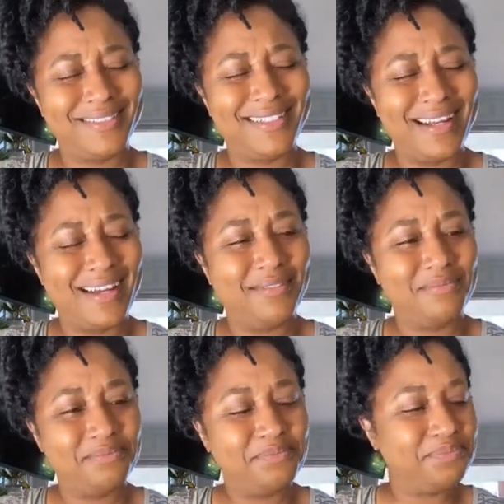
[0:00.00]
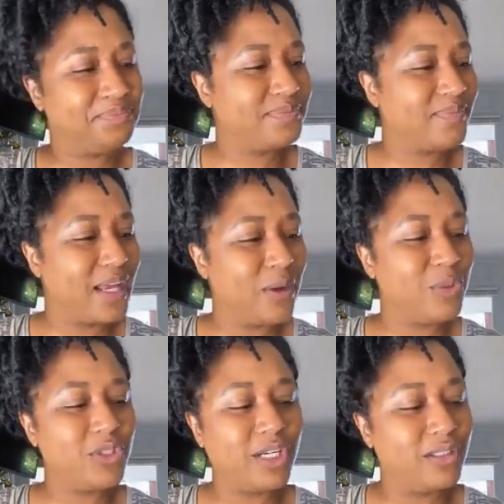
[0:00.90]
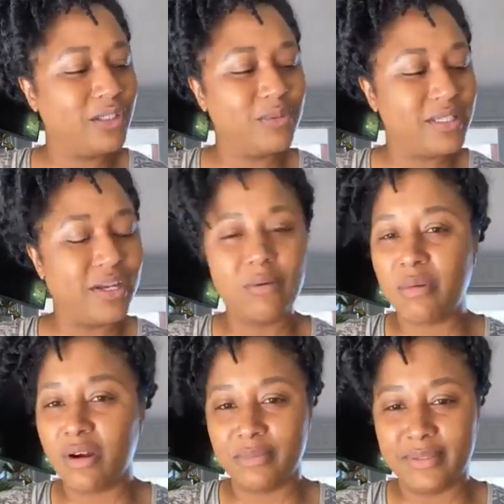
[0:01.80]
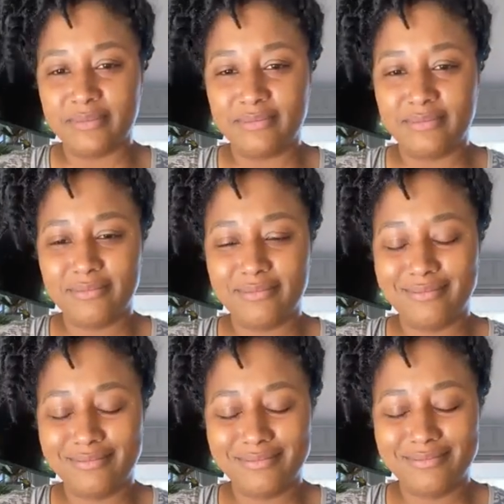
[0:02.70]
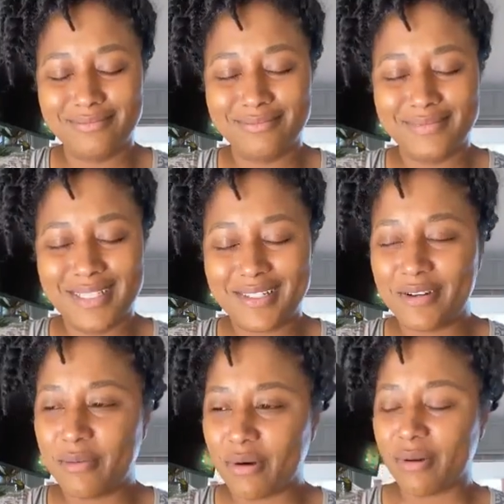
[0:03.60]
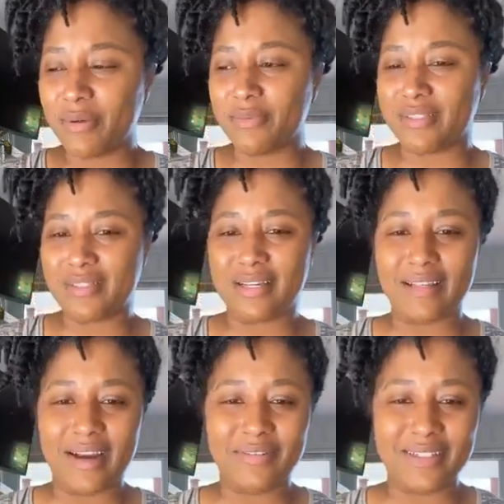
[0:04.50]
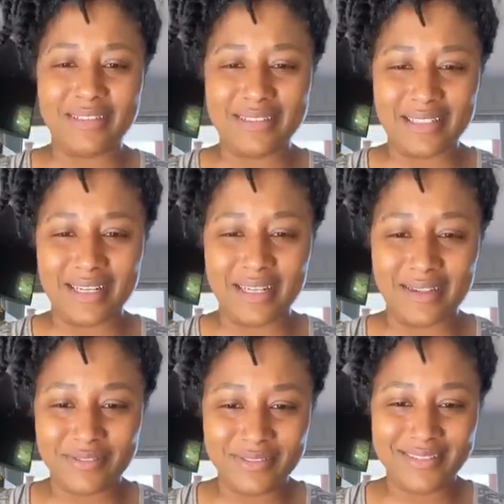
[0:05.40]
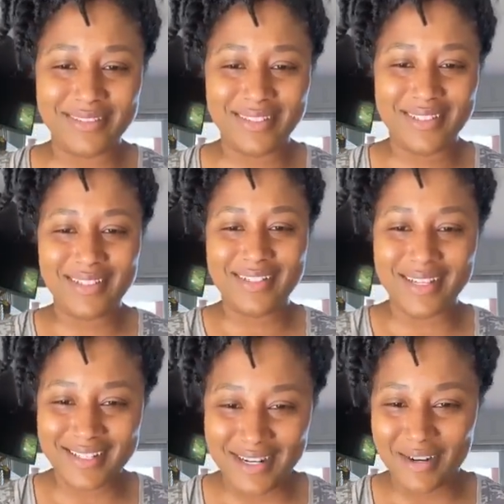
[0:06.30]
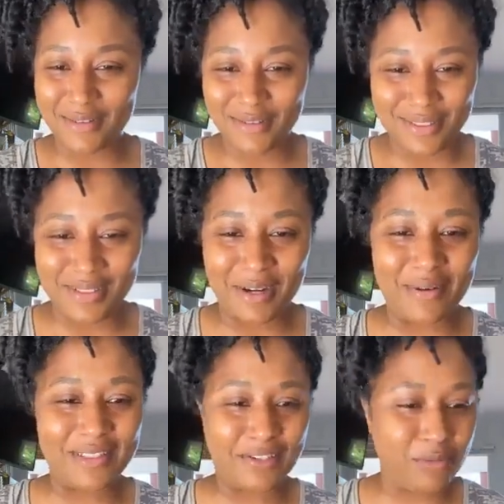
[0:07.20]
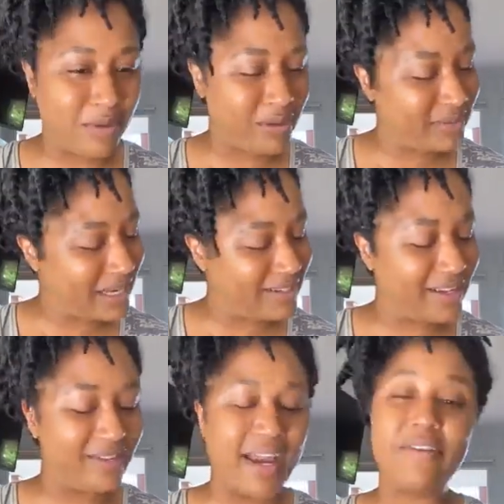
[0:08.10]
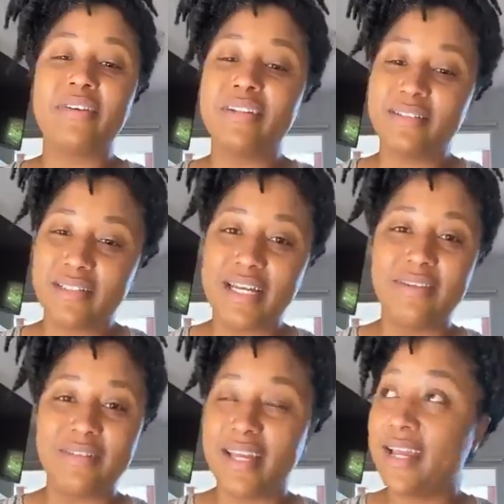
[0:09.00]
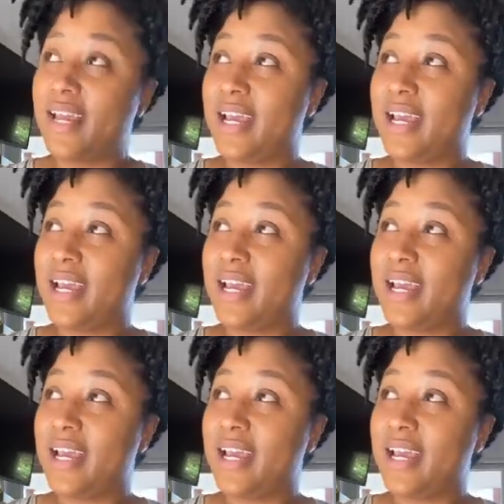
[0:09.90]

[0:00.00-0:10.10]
Today, I want y'all to look up Sarah Baartman. Sarah Baartman was a South African slave. Yes, Neville, just talk about Sarah Baartman, a South African slave.